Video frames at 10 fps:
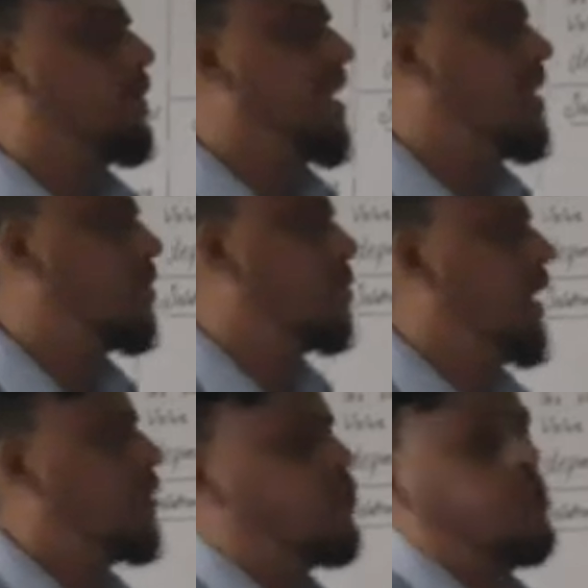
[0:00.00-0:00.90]

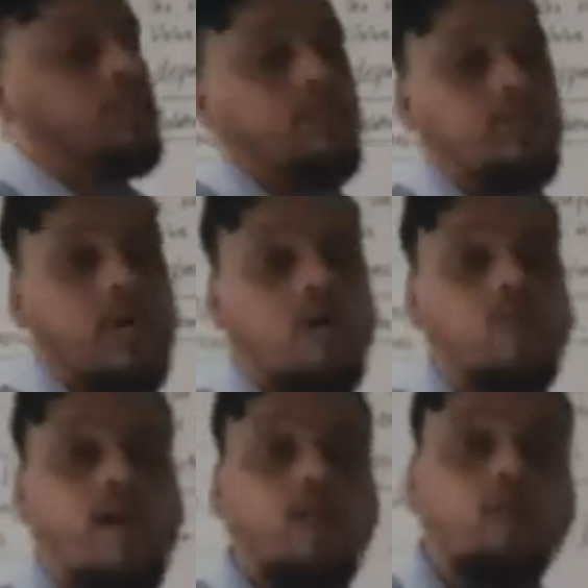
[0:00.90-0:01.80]
annum at written
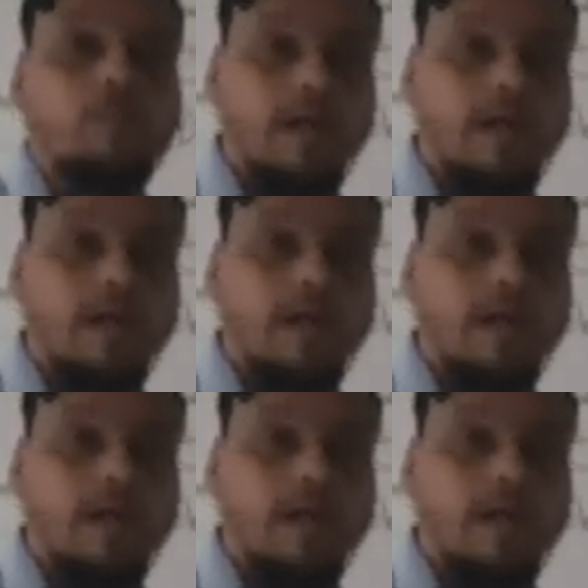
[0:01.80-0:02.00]
down value